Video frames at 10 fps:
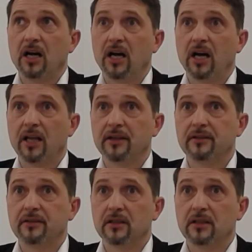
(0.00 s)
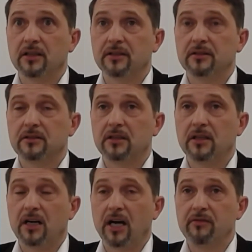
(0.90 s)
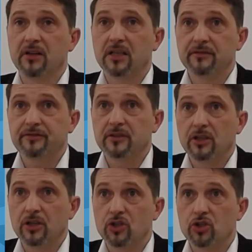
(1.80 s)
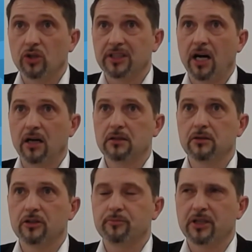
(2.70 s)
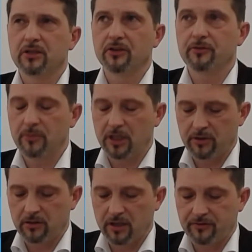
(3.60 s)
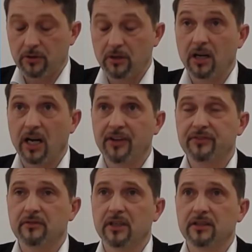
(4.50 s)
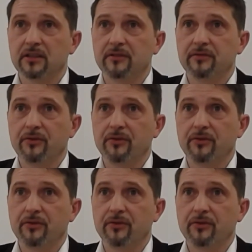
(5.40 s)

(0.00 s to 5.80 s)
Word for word: And uh, I will give a short outlook because maybe you have realized that uh,